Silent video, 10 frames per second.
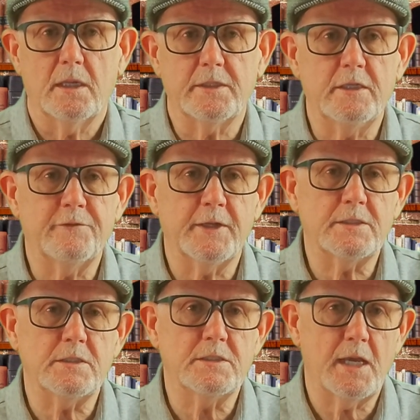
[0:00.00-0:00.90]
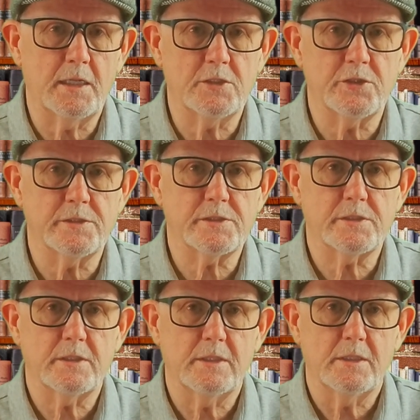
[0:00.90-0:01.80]
an infinite
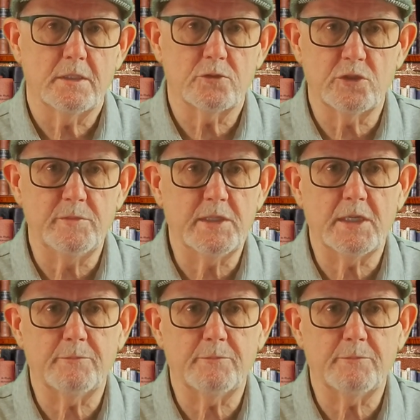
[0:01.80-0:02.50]
intelligence, dreaming